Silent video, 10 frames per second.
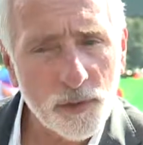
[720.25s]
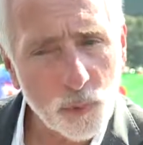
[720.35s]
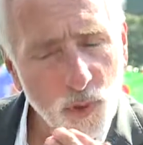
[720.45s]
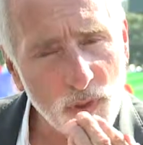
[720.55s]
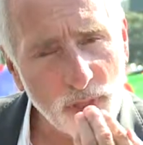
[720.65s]

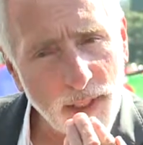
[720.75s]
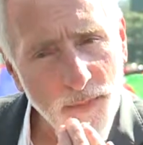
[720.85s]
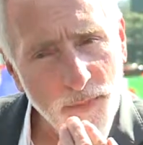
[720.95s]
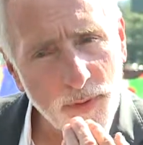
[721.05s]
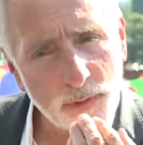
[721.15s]
sport of track
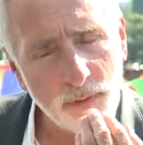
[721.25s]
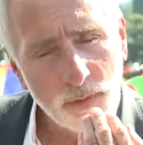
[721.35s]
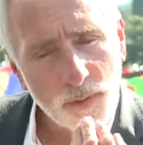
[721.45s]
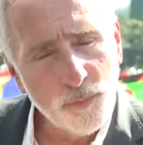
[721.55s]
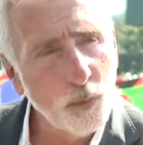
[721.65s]
and field
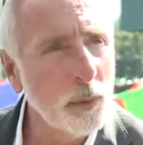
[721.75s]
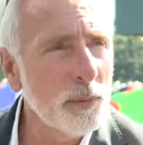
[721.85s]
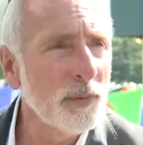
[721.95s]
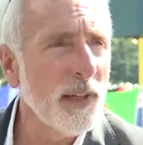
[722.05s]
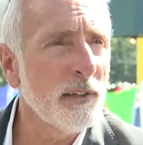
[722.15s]
forms
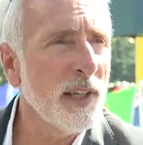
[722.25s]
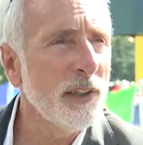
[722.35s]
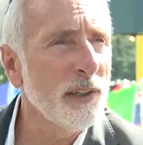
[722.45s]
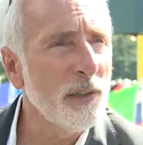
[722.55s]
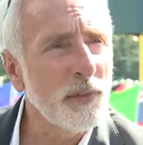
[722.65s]
the
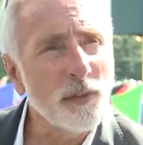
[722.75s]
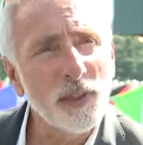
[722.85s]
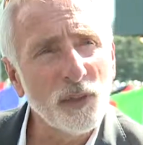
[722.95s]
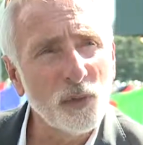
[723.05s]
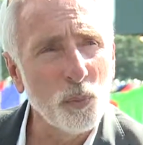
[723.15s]
foundation of every
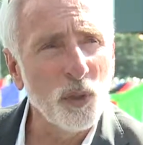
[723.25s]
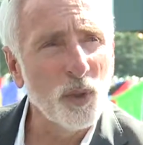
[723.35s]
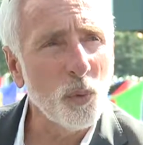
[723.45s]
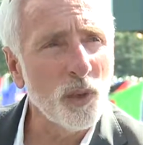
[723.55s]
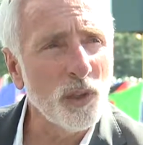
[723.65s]
other sport in
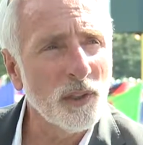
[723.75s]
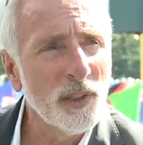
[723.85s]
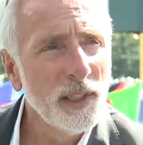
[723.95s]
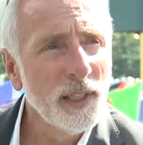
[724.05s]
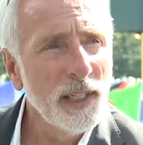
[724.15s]
the world.
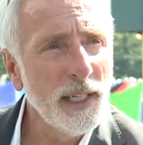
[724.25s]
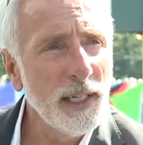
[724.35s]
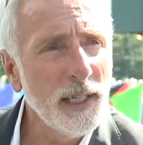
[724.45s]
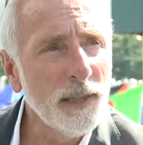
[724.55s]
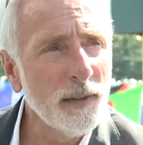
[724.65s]

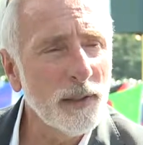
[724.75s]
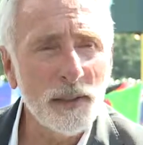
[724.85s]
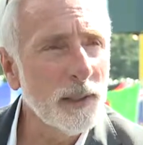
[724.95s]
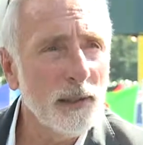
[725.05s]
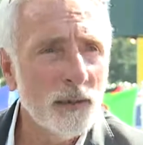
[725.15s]
And
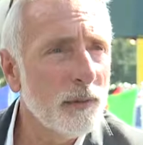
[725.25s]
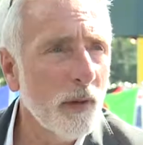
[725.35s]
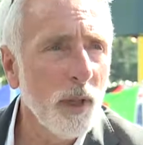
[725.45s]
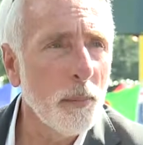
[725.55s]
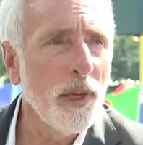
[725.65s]
uh, it's
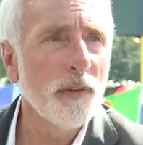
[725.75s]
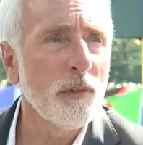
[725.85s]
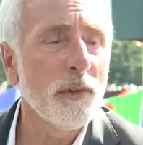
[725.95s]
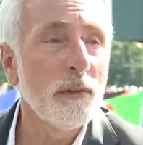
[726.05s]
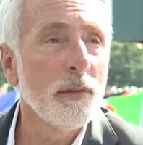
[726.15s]
all about
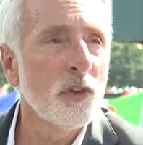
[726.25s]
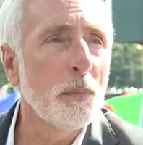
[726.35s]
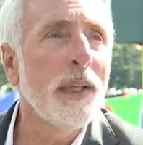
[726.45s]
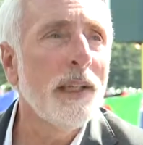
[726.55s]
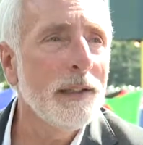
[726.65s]

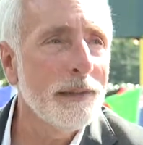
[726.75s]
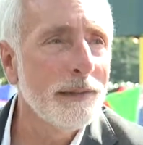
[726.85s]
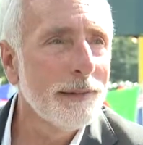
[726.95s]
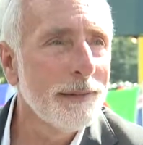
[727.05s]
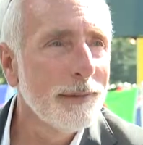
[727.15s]
speed,
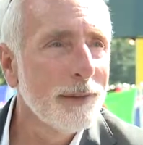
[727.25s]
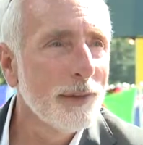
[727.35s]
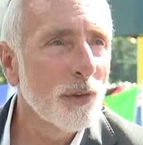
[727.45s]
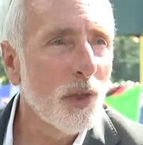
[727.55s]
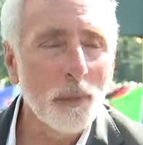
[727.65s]

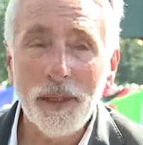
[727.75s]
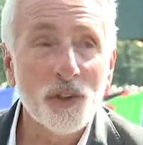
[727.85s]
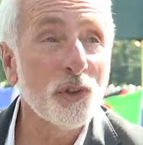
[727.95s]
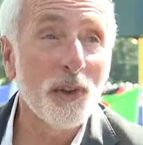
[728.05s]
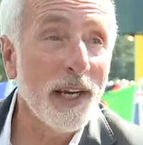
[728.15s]
it's all about
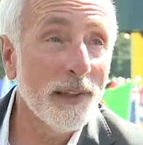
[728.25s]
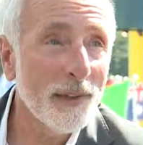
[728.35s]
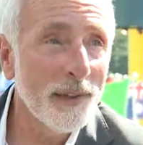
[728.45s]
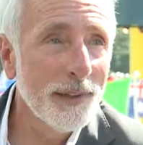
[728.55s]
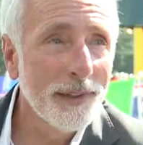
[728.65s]

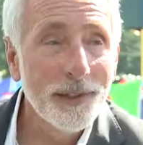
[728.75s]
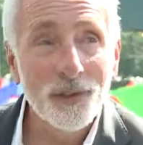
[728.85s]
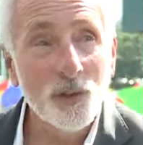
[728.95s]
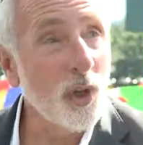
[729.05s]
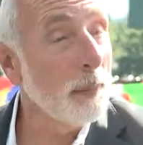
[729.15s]
strength,
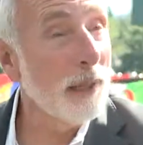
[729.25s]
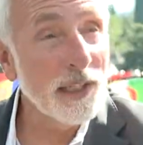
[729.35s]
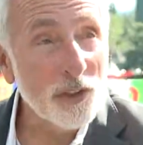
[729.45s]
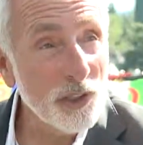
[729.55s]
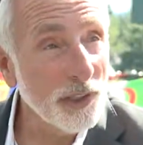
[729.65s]
it's all about
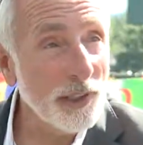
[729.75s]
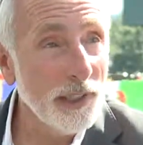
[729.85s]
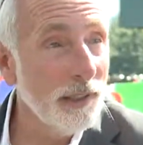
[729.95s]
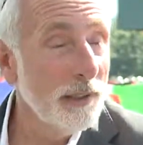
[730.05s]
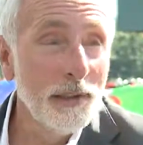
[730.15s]

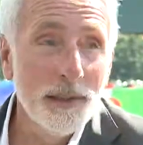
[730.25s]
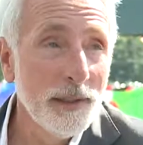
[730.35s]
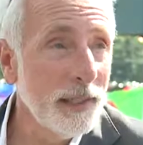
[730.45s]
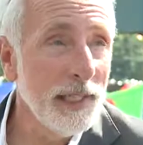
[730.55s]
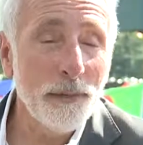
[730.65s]
agility,
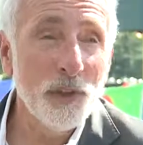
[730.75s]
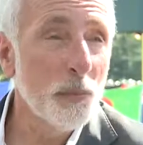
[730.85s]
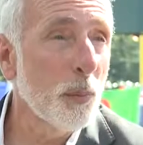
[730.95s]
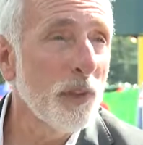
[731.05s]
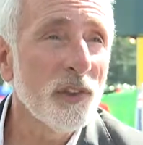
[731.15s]
and every
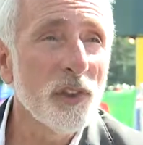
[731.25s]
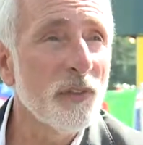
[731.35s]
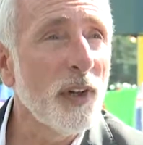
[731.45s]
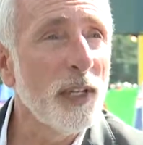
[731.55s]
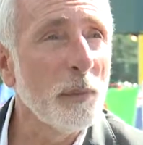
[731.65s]
sport is
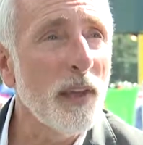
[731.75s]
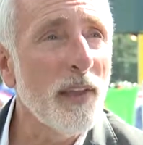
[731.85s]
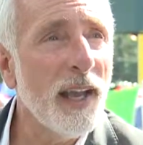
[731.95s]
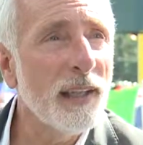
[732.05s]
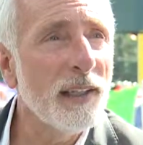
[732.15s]
defined by
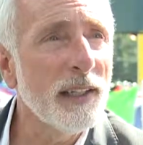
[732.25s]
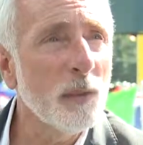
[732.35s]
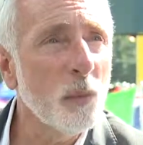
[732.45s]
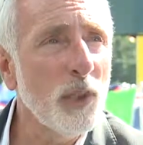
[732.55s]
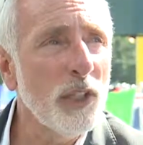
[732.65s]
that.
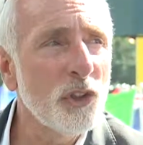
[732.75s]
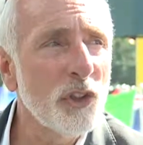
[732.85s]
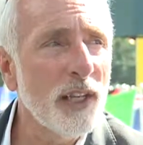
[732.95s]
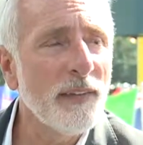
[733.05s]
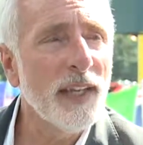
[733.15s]
And we
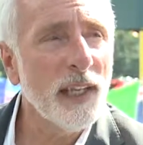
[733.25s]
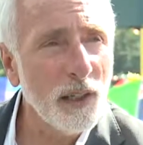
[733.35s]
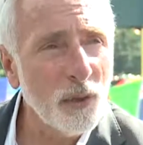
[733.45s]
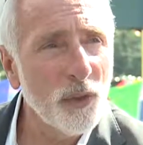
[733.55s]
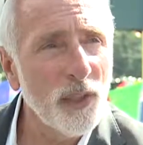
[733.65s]
should have a
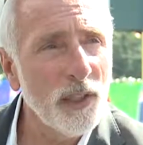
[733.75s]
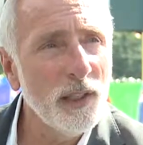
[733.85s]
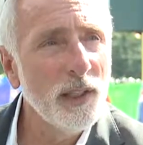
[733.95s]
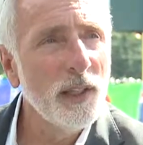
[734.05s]
healthy,